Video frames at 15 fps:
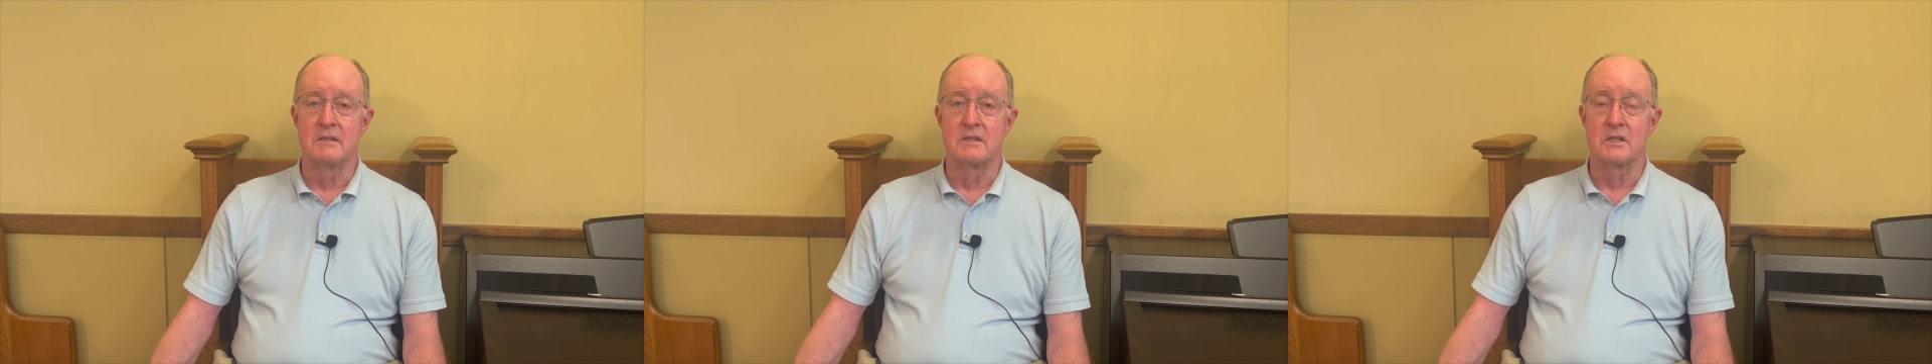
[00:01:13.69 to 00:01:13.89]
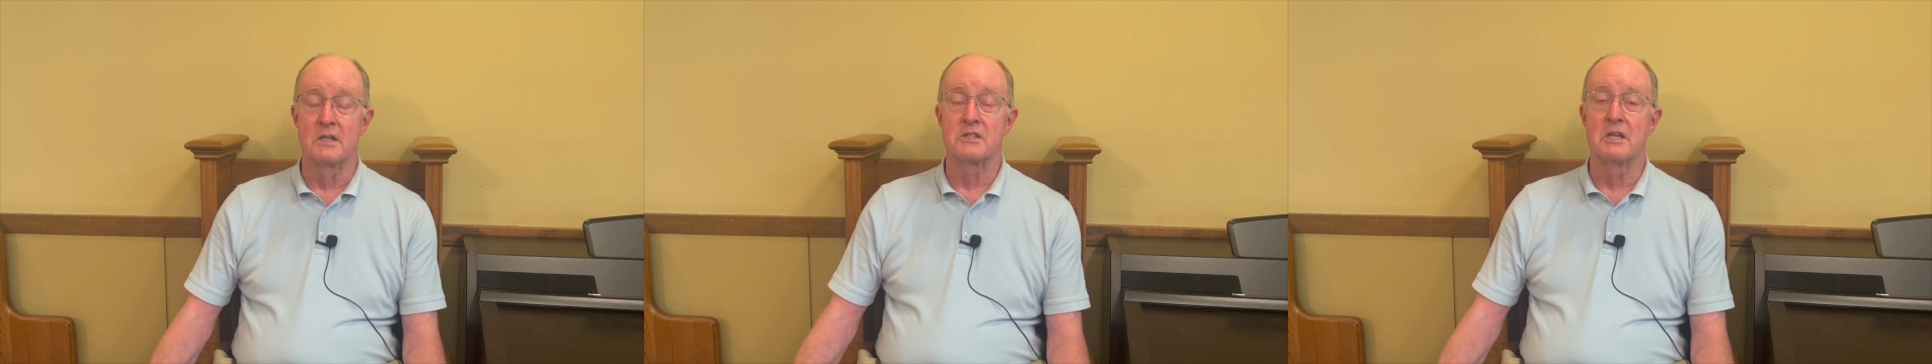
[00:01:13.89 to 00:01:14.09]

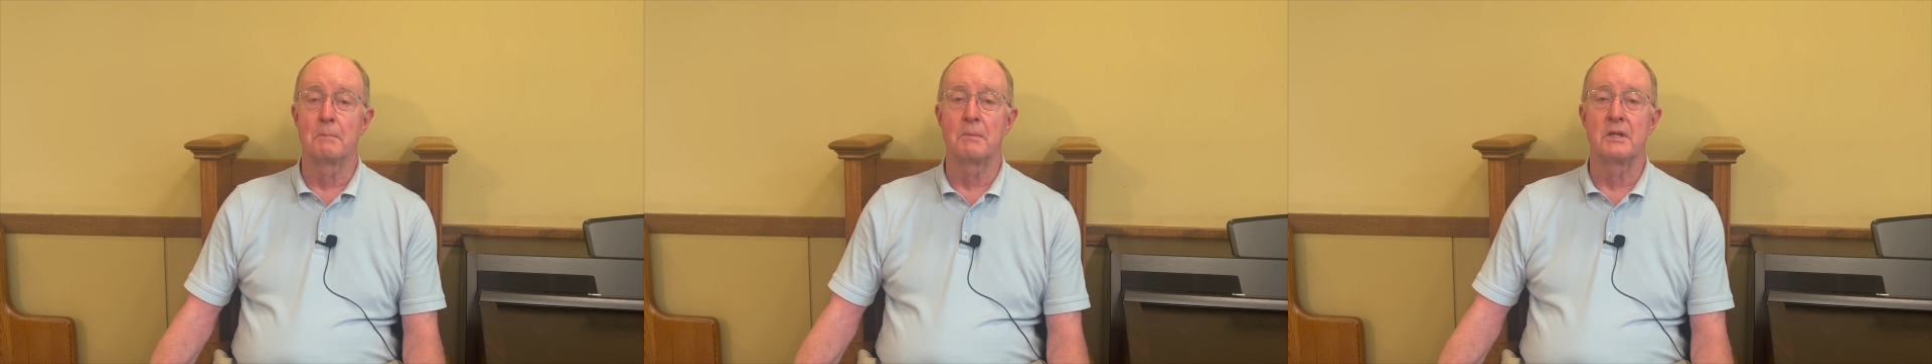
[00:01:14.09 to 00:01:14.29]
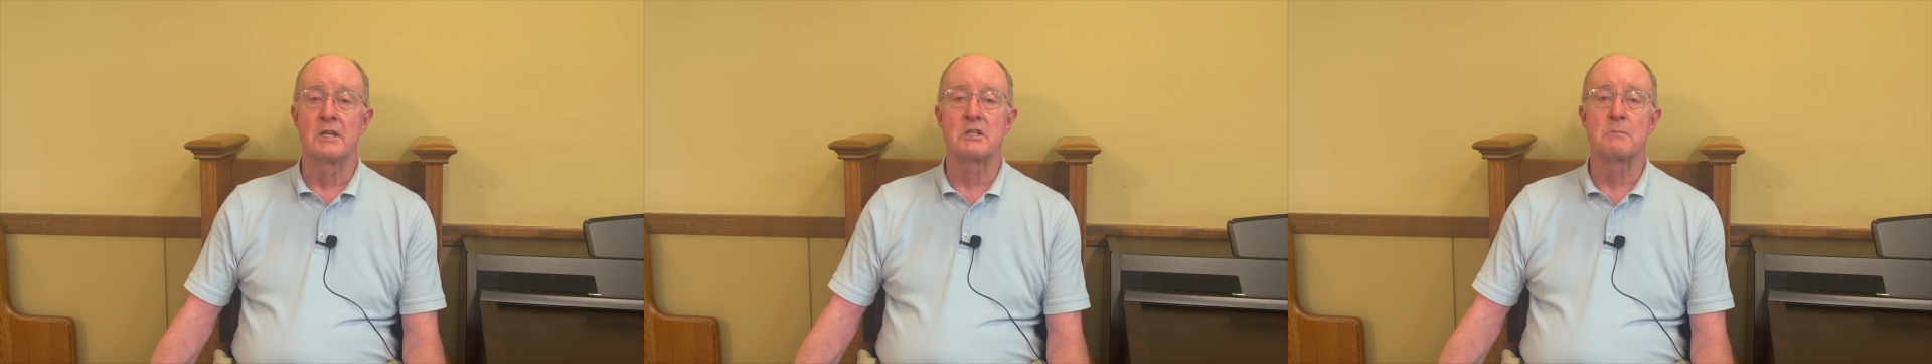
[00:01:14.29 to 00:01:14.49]
So I
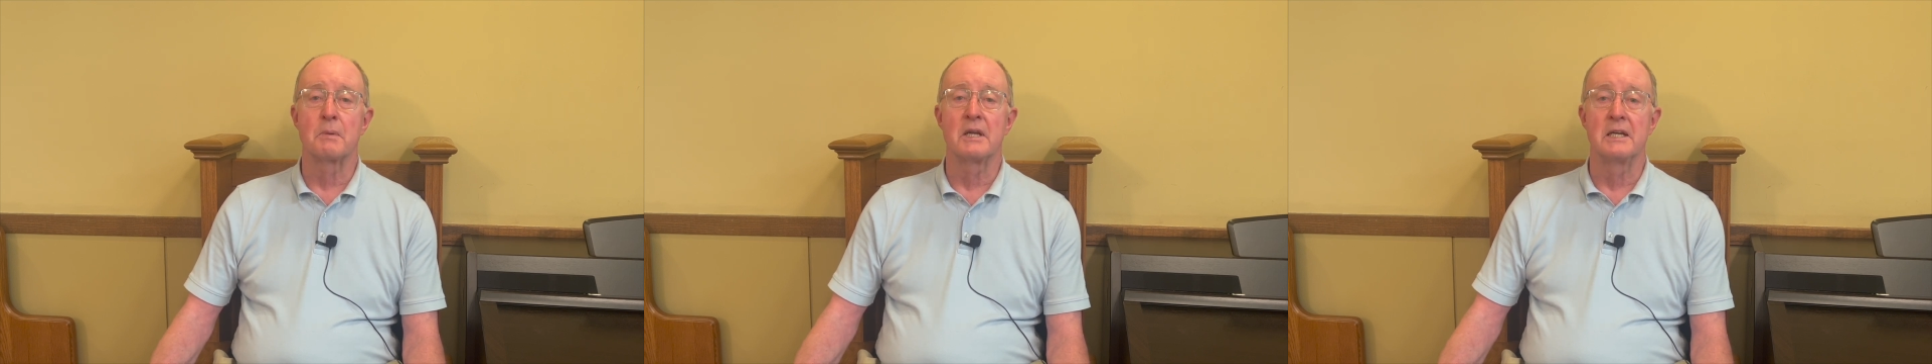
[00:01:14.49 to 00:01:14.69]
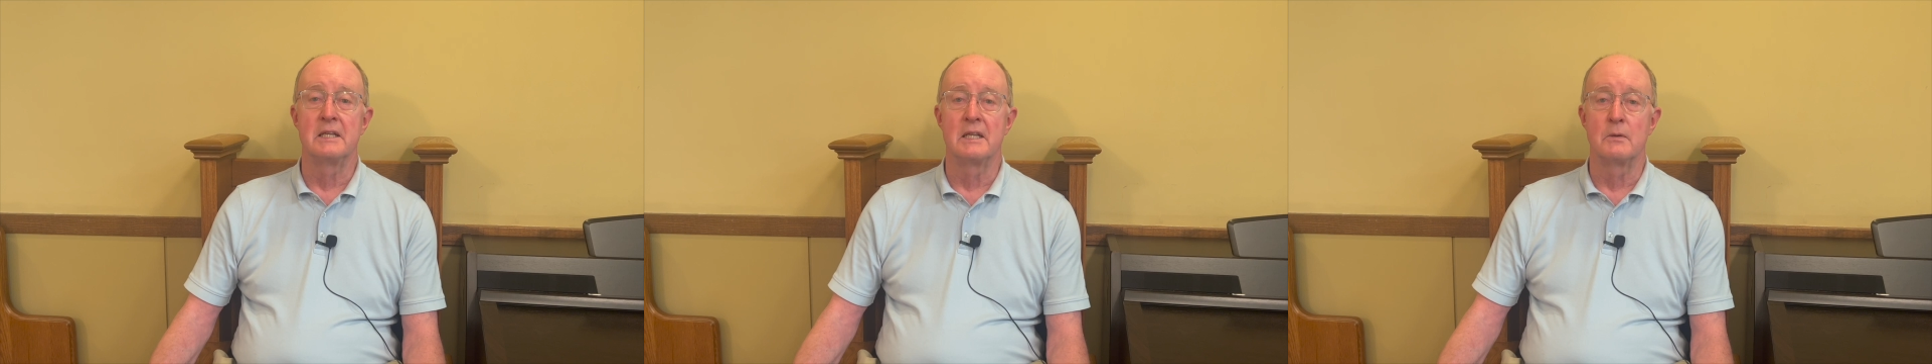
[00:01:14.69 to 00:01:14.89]
simply
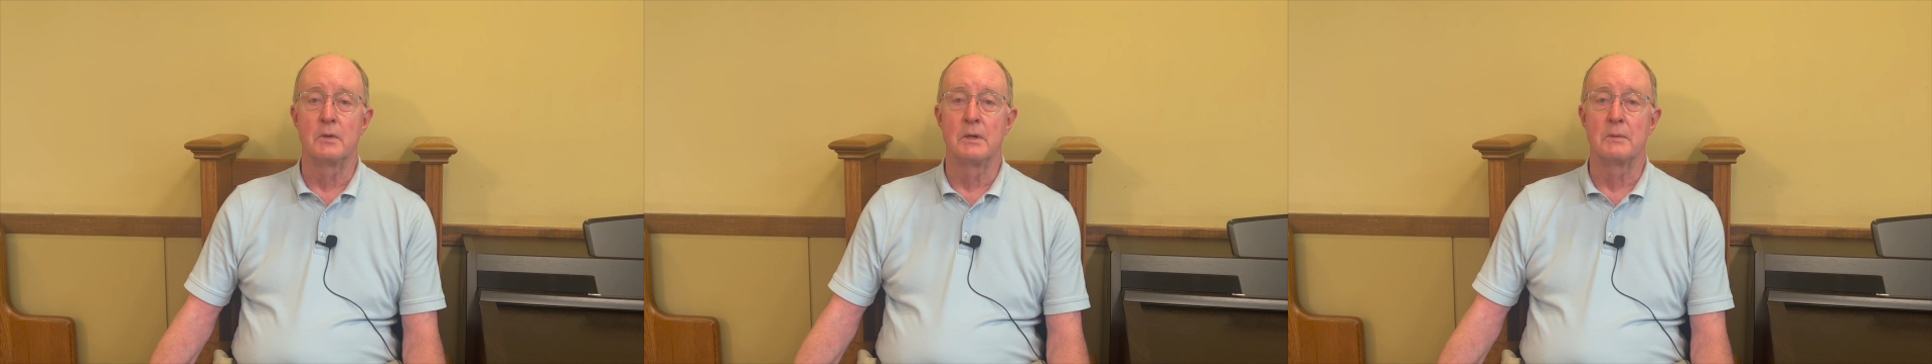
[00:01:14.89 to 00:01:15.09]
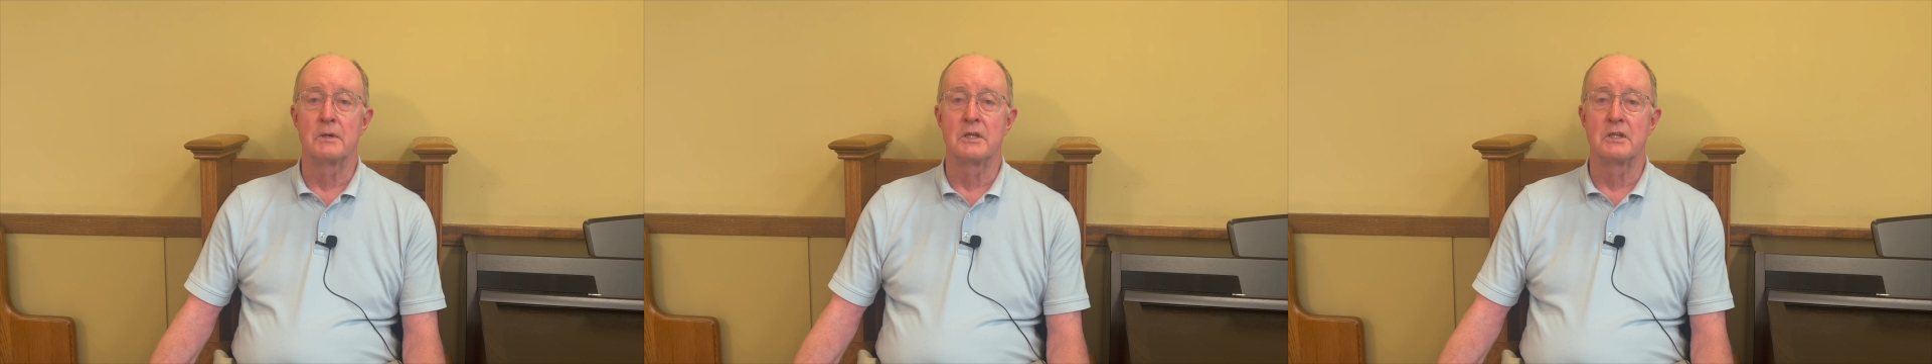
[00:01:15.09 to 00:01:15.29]
explained that
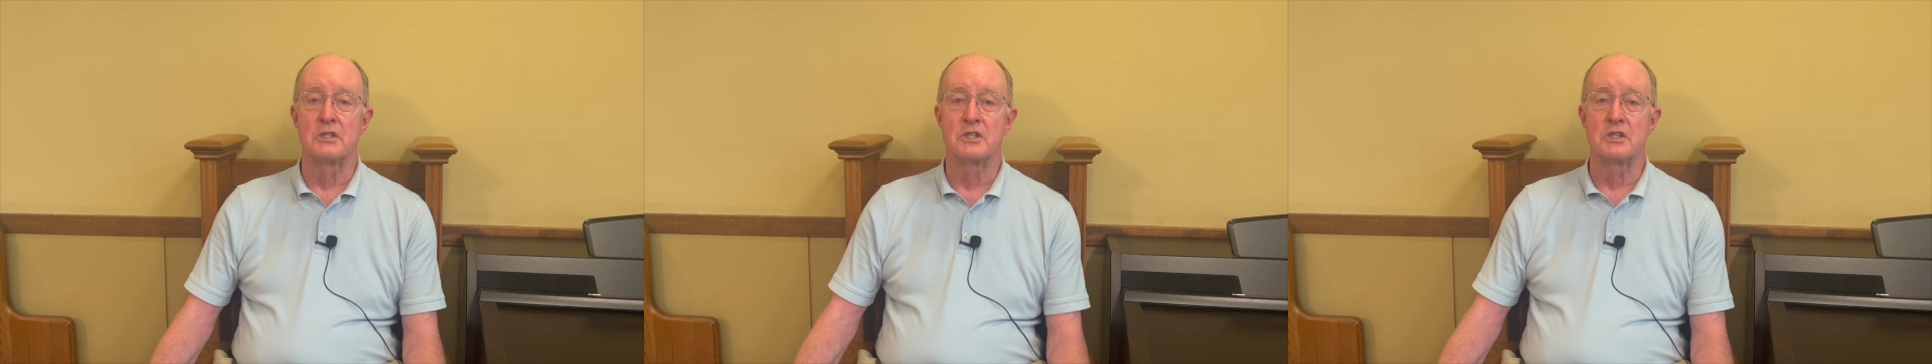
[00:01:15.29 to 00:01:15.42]
we were going to